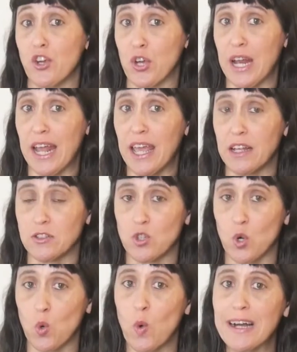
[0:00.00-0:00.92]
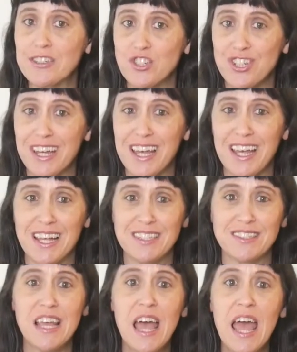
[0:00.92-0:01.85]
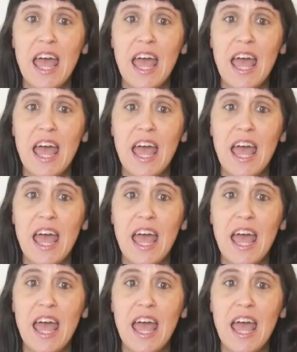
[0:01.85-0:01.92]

you're going to answer questions